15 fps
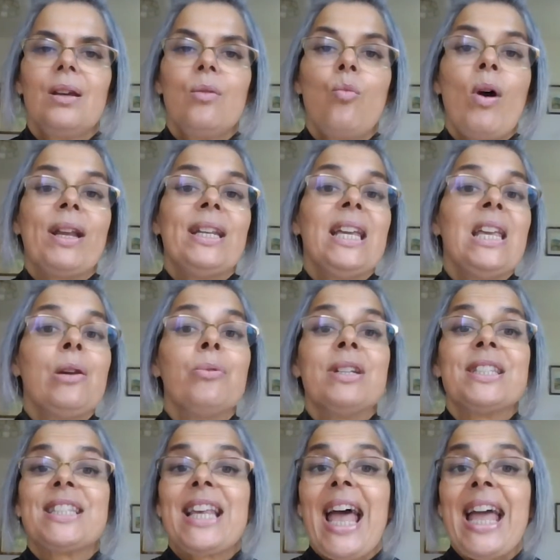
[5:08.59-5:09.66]
When he
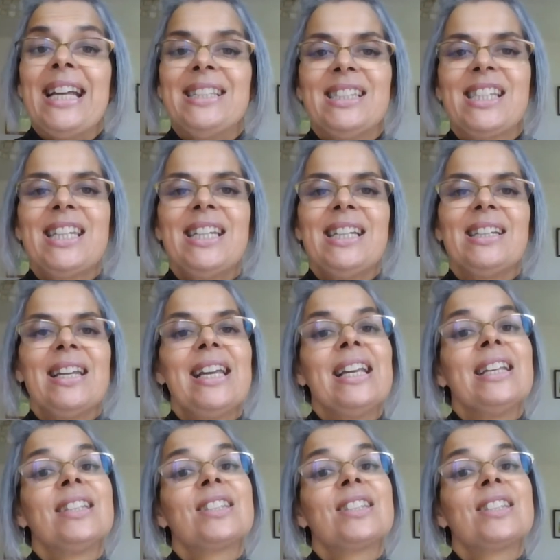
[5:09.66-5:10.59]
was 18, he